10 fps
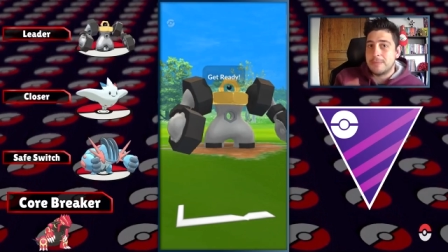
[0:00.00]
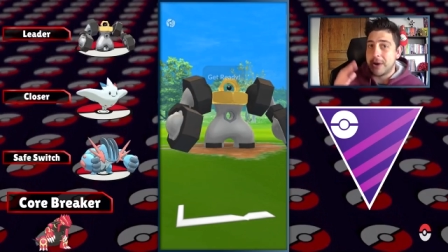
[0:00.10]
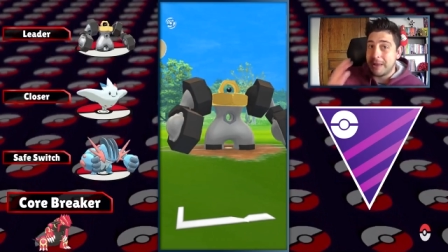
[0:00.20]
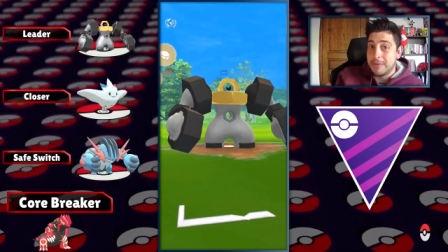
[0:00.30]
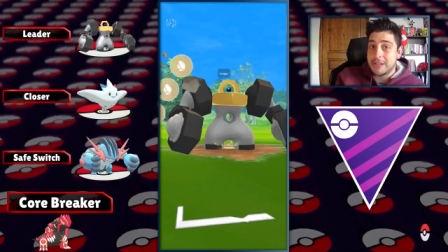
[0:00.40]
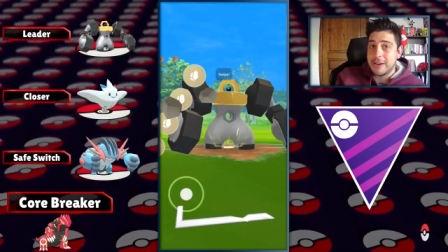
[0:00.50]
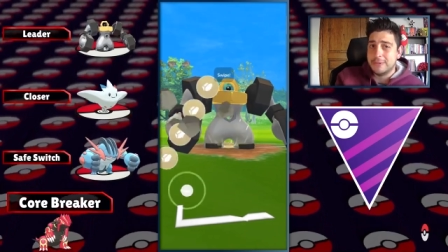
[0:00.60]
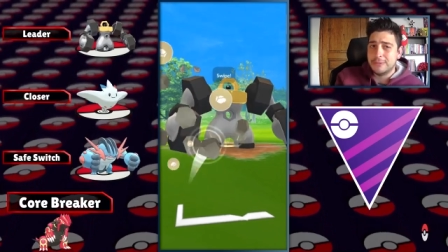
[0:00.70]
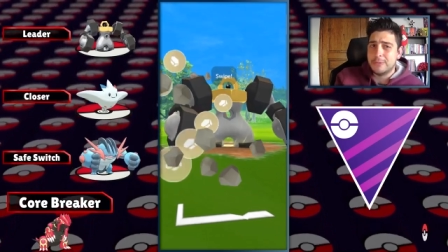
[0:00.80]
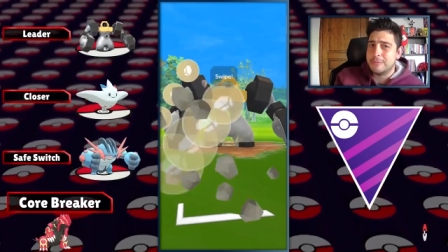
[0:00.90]
Primal
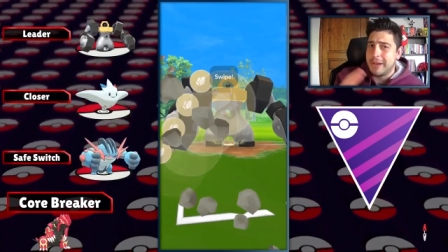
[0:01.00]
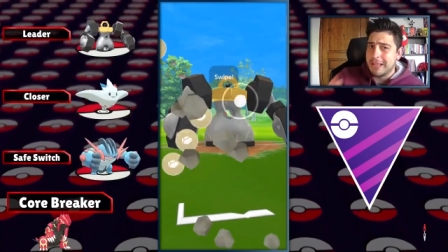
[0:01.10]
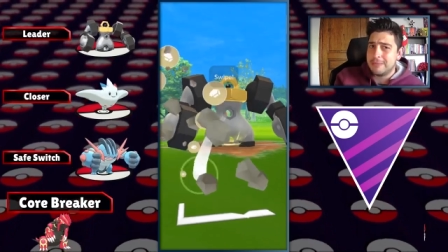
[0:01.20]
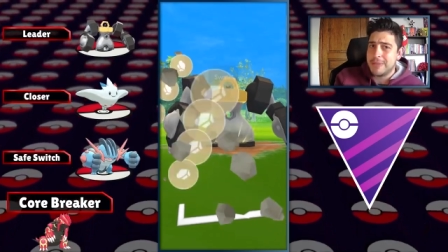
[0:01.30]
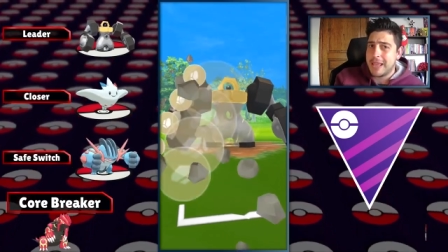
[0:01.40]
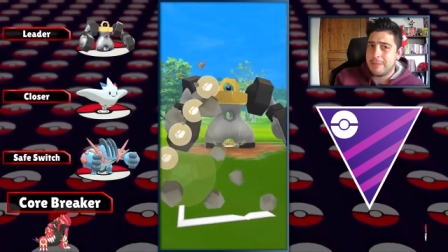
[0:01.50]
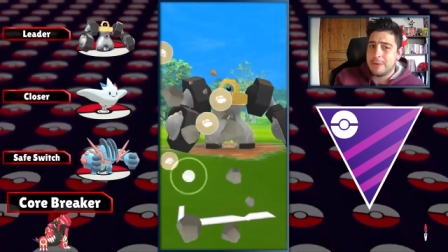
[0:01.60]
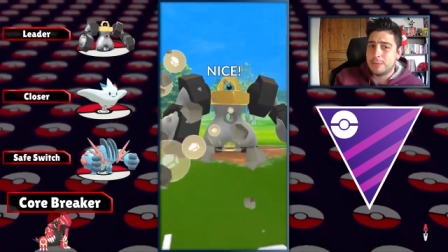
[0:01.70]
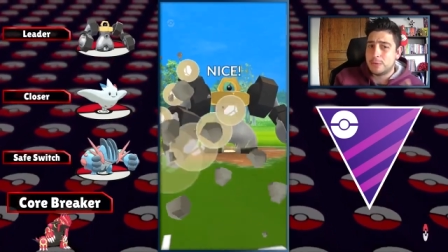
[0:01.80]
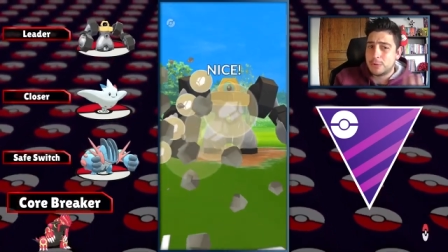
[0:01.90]
Groudon might be
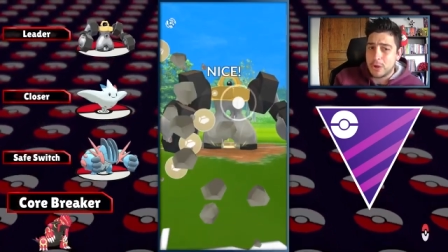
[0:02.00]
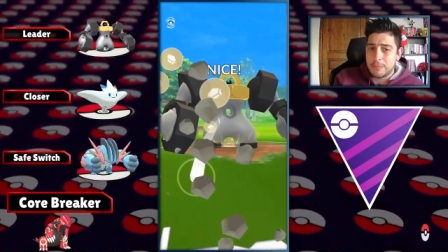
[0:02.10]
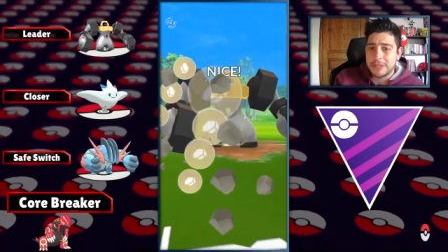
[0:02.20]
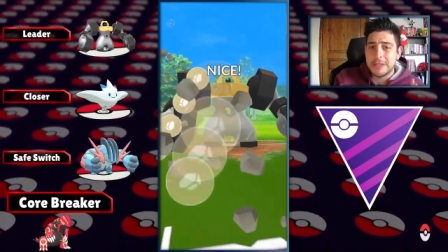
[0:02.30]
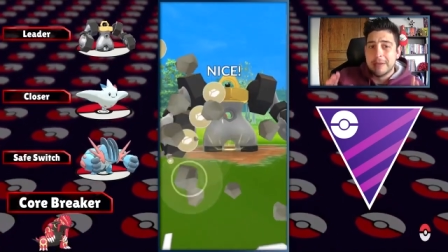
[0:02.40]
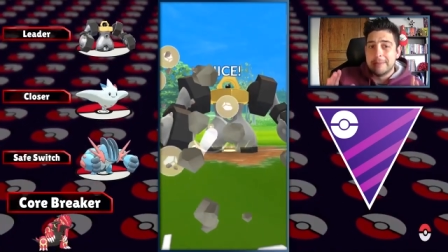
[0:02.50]
able to stop it,